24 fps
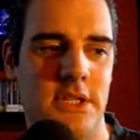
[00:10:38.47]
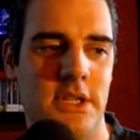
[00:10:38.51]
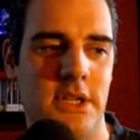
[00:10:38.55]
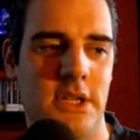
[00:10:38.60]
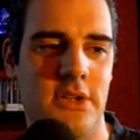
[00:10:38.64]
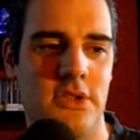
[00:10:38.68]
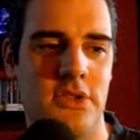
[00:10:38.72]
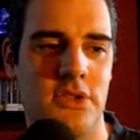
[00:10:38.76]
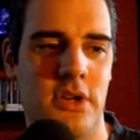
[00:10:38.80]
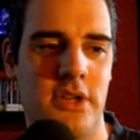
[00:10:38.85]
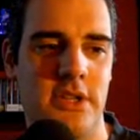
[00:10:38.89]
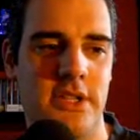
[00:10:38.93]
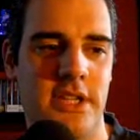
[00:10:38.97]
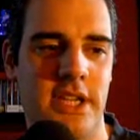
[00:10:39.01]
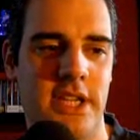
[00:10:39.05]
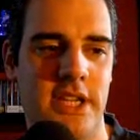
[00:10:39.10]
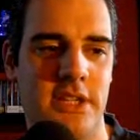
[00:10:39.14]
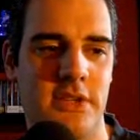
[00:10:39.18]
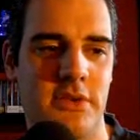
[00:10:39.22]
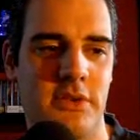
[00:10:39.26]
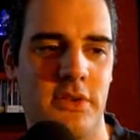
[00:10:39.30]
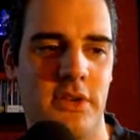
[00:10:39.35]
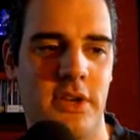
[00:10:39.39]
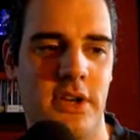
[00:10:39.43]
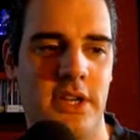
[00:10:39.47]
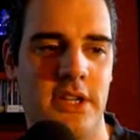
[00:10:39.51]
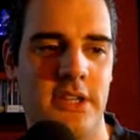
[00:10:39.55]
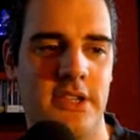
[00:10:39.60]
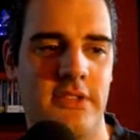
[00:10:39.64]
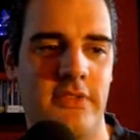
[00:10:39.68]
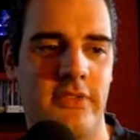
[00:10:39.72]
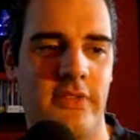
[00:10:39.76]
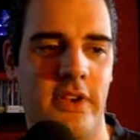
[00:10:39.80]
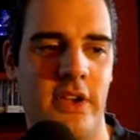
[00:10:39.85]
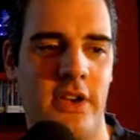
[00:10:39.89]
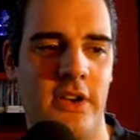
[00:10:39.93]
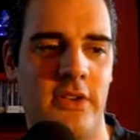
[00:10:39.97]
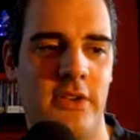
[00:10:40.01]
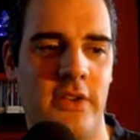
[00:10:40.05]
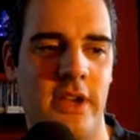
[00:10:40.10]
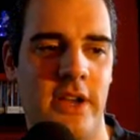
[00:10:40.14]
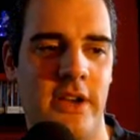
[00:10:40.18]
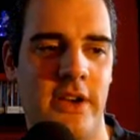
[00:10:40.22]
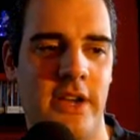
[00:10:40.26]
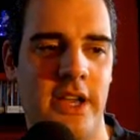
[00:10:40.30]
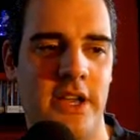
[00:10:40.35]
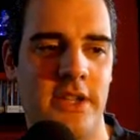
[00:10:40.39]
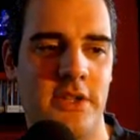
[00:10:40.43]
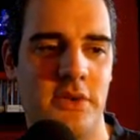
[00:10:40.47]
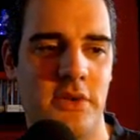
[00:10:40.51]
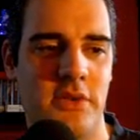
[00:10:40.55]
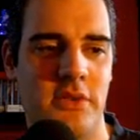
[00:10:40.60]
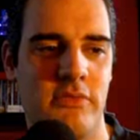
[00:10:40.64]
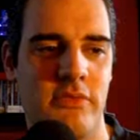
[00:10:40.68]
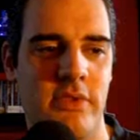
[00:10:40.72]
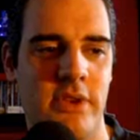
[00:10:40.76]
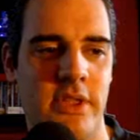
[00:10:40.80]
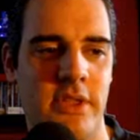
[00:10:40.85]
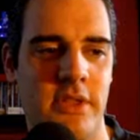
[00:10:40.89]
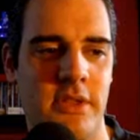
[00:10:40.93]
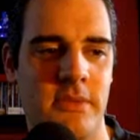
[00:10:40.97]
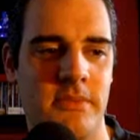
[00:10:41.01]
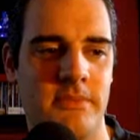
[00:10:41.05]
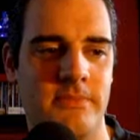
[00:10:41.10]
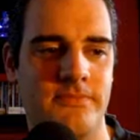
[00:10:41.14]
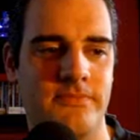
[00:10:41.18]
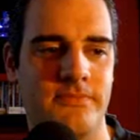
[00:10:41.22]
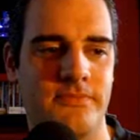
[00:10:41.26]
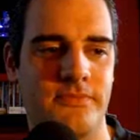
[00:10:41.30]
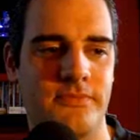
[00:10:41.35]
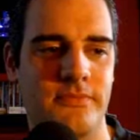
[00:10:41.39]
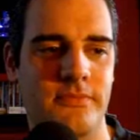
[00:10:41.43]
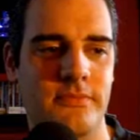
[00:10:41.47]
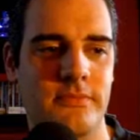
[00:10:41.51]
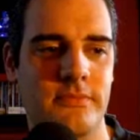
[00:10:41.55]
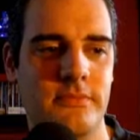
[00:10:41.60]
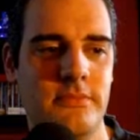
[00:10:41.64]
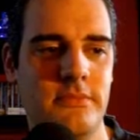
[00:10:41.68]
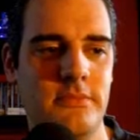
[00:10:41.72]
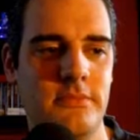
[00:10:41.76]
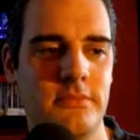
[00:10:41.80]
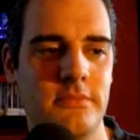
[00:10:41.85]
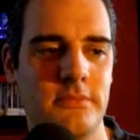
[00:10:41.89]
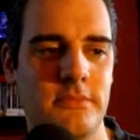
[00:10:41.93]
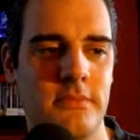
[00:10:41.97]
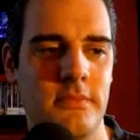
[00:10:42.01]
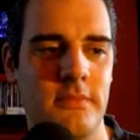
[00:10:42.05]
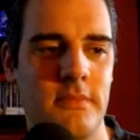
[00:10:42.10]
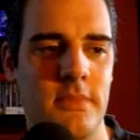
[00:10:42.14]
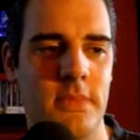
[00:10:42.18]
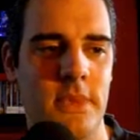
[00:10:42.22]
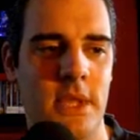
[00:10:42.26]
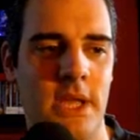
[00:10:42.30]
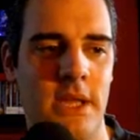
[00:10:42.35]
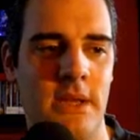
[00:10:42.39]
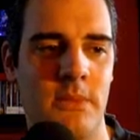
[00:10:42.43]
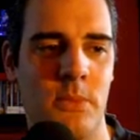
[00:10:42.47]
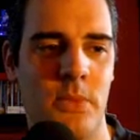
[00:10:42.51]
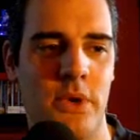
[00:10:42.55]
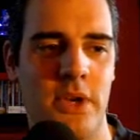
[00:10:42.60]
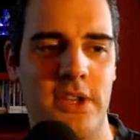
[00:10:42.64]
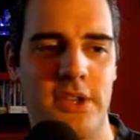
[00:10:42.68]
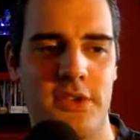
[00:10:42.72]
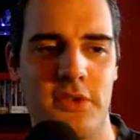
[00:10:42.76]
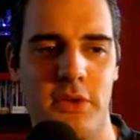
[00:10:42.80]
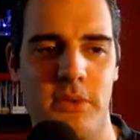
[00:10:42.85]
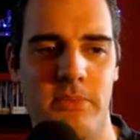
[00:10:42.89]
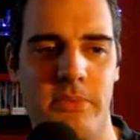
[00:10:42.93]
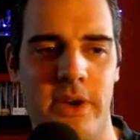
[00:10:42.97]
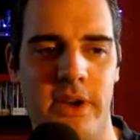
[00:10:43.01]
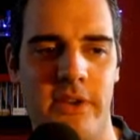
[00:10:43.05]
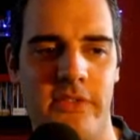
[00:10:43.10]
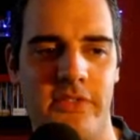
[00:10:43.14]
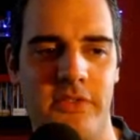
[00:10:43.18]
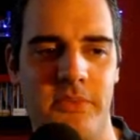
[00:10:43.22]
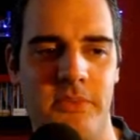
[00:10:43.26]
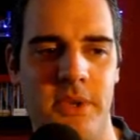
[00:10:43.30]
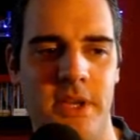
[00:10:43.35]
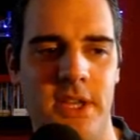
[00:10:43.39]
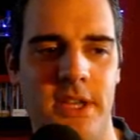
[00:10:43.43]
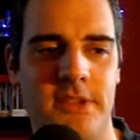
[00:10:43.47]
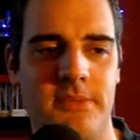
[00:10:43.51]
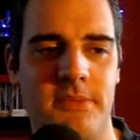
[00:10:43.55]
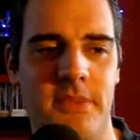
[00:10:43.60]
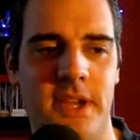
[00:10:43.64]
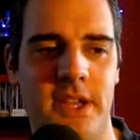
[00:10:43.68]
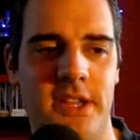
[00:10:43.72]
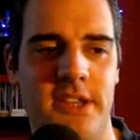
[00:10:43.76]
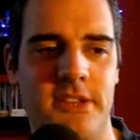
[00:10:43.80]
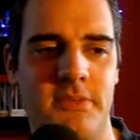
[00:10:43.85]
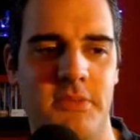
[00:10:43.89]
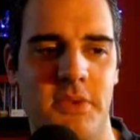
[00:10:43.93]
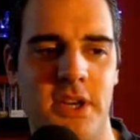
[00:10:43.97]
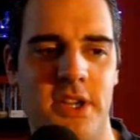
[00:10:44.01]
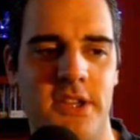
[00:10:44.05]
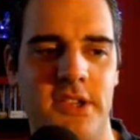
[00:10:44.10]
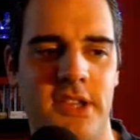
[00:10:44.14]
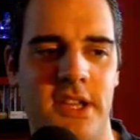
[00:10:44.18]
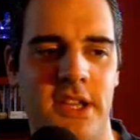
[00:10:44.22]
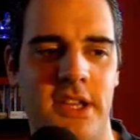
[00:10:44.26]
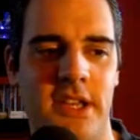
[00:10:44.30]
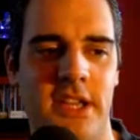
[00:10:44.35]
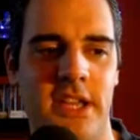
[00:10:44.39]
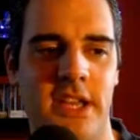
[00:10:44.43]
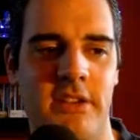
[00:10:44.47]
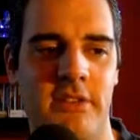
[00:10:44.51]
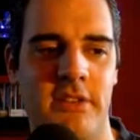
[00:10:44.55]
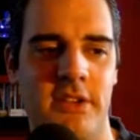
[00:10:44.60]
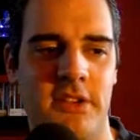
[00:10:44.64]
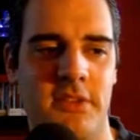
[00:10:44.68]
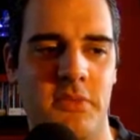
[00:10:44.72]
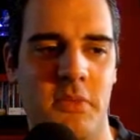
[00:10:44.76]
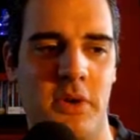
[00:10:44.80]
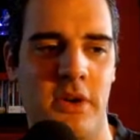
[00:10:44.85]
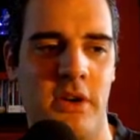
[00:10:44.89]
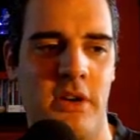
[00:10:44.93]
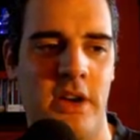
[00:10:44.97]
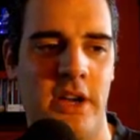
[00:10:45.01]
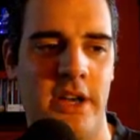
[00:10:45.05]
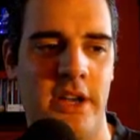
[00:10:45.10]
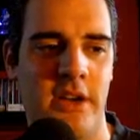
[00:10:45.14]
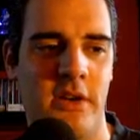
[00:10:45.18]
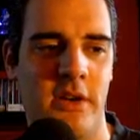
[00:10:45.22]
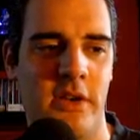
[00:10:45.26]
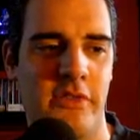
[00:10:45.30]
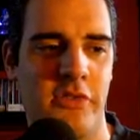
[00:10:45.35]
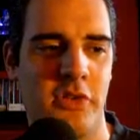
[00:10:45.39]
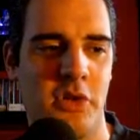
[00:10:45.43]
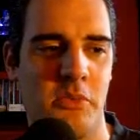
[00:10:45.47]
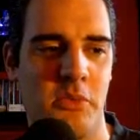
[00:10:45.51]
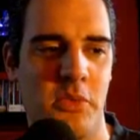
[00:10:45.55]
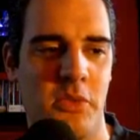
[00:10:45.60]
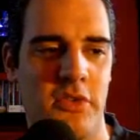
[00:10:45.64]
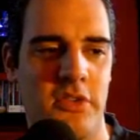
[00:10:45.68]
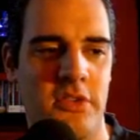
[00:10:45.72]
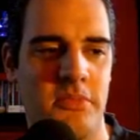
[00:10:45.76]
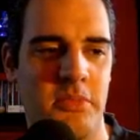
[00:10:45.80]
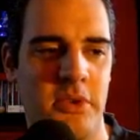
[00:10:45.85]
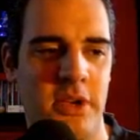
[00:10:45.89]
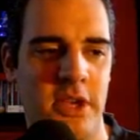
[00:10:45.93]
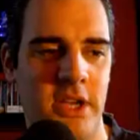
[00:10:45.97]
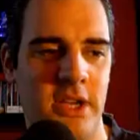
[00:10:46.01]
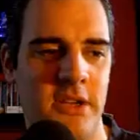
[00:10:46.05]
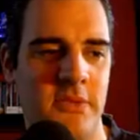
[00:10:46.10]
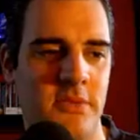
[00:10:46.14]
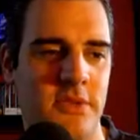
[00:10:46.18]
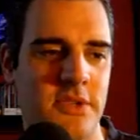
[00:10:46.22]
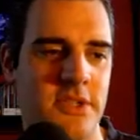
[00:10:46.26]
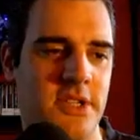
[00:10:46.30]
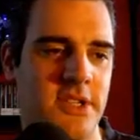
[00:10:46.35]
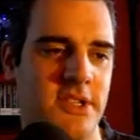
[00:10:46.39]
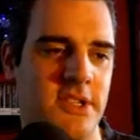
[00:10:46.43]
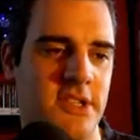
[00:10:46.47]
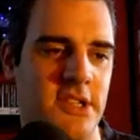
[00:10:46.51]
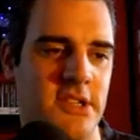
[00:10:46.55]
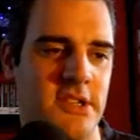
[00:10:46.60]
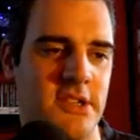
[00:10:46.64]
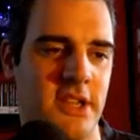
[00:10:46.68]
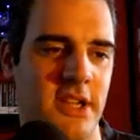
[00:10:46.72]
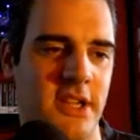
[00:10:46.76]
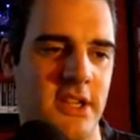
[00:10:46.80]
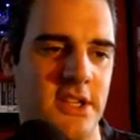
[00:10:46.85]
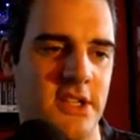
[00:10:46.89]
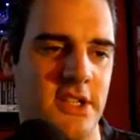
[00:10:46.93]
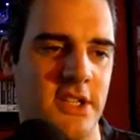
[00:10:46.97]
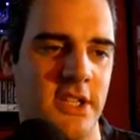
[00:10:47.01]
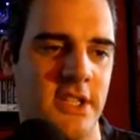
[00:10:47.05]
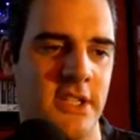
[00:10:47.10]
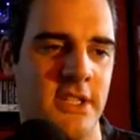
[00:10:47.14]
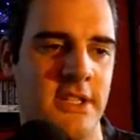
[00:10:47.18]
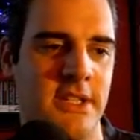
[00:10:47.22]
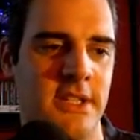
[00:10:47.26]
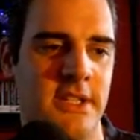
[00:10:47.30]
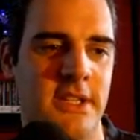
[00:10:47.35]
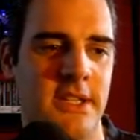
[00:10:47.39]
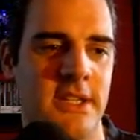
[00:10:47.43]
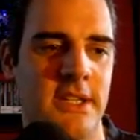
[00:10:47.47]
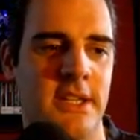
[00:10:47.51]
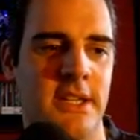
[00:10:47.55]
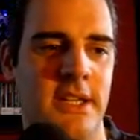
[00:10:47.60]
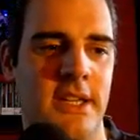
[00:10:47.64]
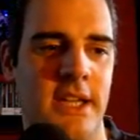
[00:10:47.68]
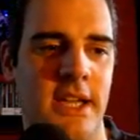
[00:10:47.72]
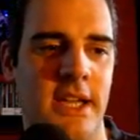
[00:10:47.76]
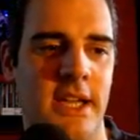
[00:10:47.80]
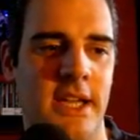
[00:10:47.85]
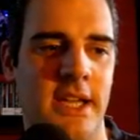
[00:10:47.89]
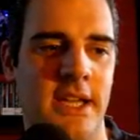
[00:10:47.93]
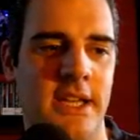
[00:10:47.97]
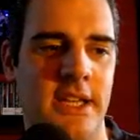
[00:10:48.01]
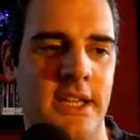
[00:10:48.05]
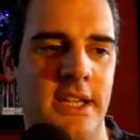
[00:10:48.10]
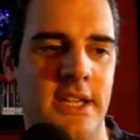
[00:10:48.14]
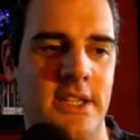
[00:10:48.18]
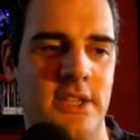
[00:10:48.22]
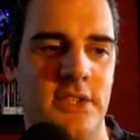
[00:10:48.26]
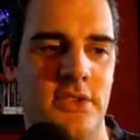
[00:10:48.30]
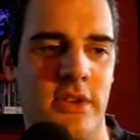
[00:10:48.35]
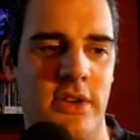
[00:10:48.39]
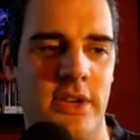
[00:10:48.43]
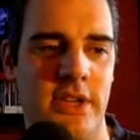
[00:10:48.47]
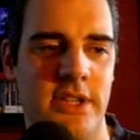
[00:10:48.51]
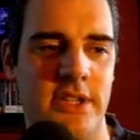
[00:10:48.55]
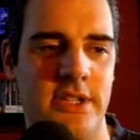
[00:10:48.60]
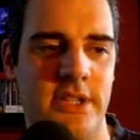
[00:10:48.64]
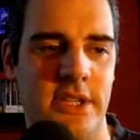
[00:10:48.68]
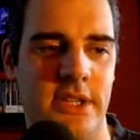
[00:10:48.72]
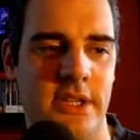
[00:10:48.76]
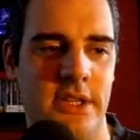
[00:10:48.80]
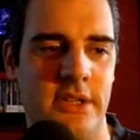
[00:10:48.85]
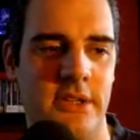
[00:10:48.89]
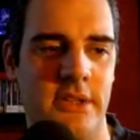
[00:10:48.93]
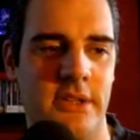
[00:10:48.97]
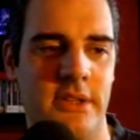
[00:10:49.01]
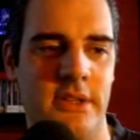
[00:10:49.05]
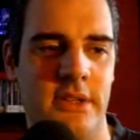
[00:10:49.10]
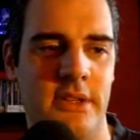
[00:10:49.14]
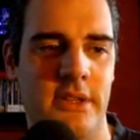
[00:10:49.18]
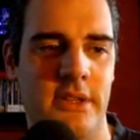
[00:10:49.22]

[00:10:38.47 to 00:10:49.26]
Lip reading: So trying to get into a nice flow now, get into a rhythm. And what it's all about for me is maximising the areas where I know I've got more speed, which is this section, and then trying to